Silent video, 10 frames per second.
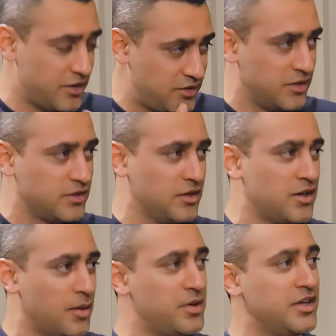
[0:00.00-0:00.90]
I had
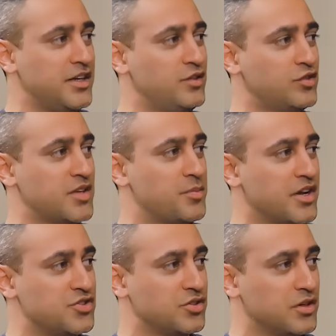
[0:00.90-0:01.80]
a couple degrees of
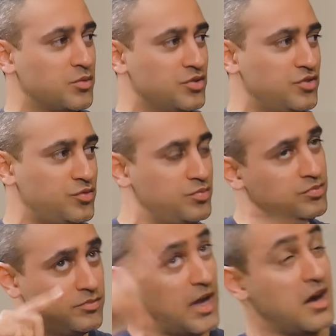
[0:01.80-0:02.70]
separation. It was,
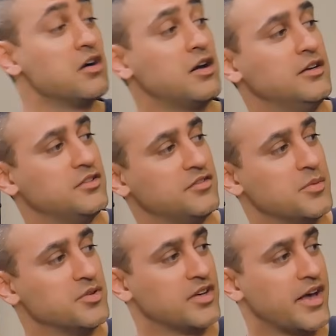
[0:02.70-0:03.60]
my uncle is a
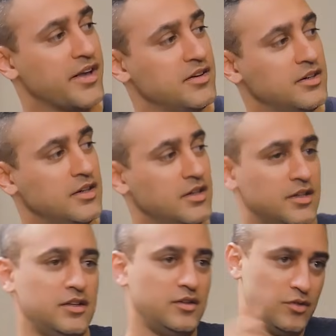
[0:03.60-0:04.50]
famous guy.
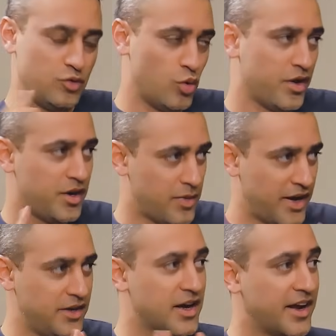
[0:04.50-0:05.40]
No one in
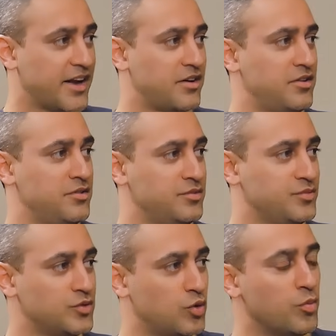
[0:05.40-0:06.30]
my direct
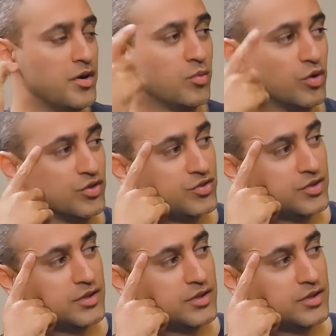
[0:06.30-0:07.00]
orbit was.